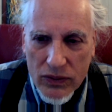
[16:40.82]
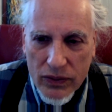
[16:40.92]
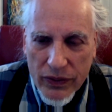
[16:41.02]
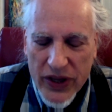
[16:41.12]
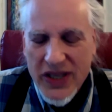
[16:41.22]

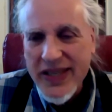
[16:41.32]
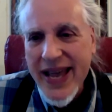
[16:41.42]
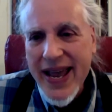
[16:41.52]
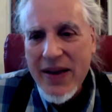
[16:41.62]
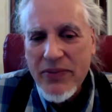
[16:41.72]
the
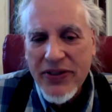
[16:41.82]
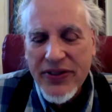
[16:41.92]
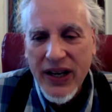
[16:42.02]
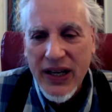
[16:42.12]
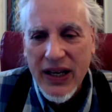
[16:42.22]
same
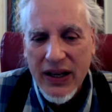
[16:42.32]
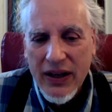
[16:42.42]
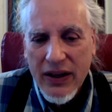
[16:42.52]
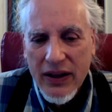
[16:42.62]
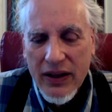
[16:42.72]

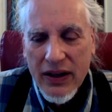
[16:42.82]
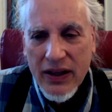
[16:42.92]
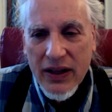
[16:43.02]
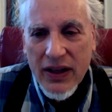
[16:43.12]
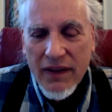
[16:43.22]
thing
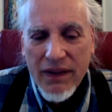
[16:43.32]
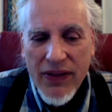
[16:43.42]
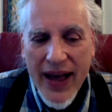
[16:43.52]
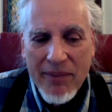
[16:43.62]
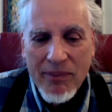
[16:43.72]

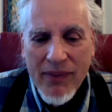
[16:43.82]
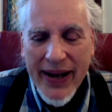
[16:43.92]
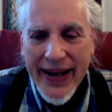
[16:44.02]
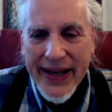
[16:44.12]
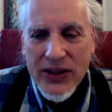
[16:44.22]
that
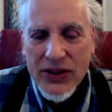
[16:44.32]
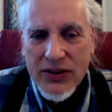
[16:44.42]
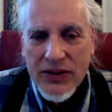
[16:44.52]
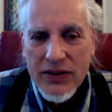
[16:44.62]
might